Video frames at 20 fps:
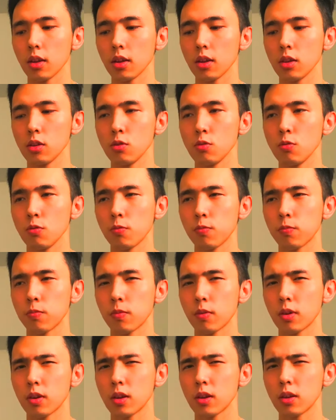you,
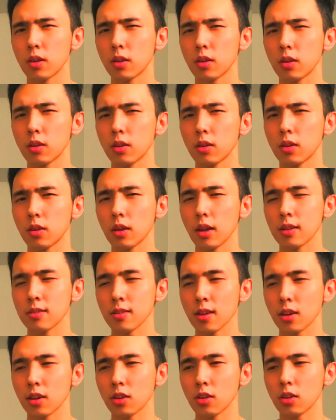it's
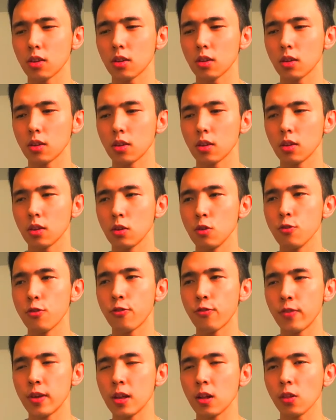like you
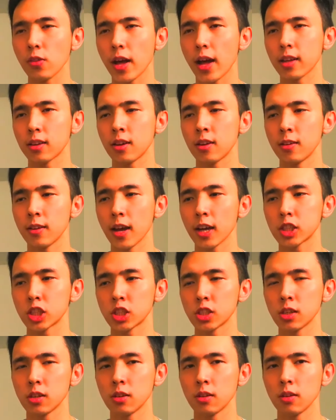feel that
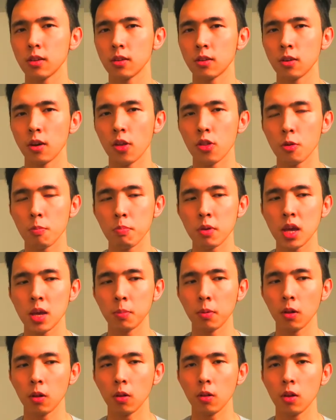connection to other
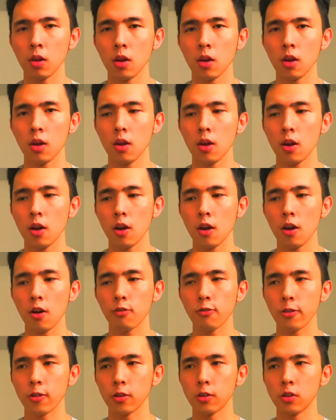people
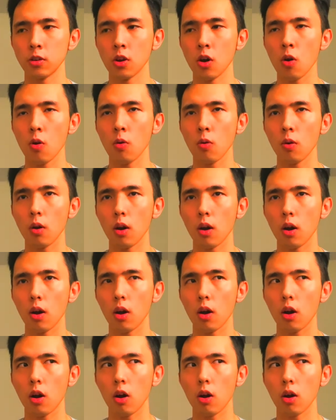for no
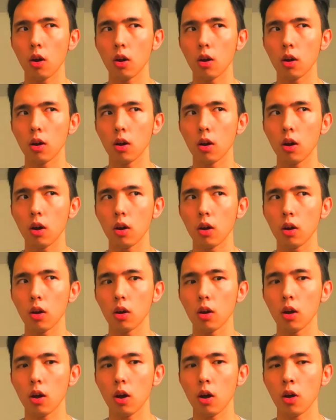
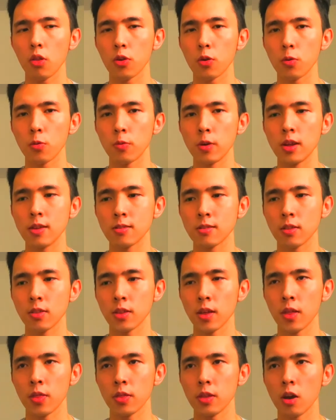other reason
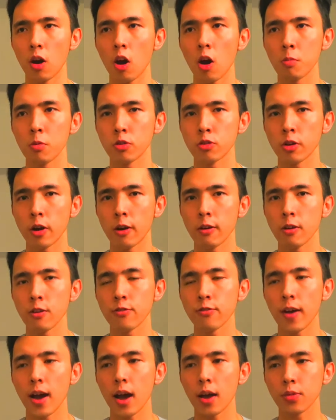than the arbitrary
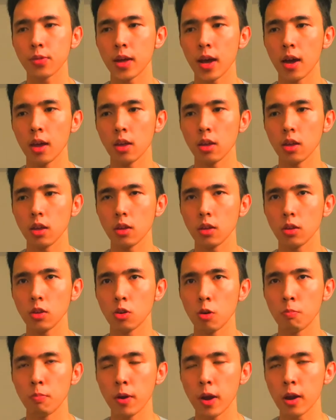fact that
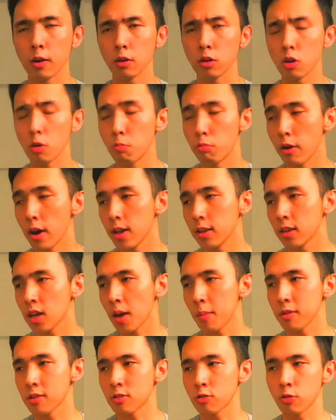your brain
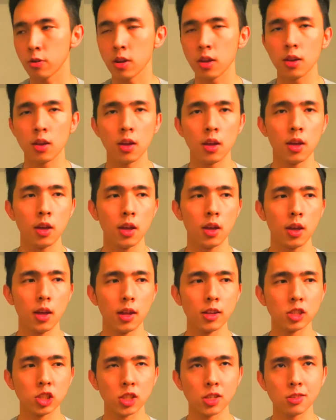chemistry
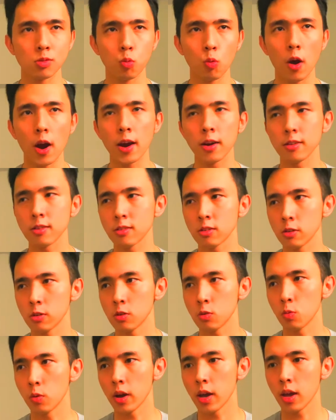is just wired a
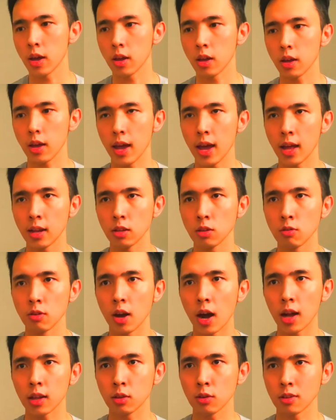certain way and you
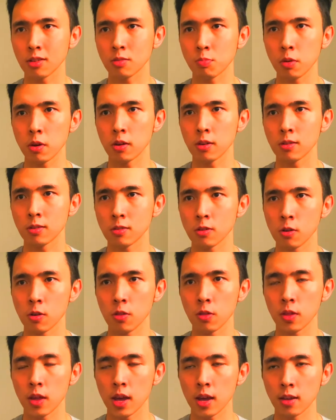got to experience
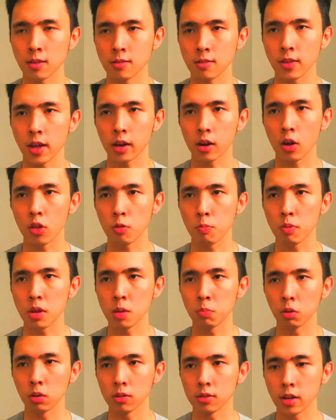certain things that other
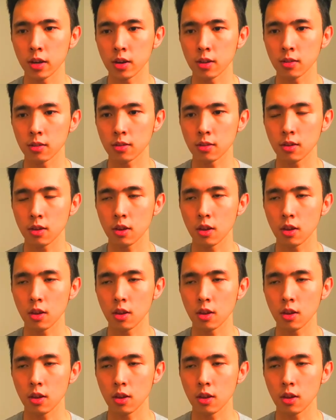people didn't.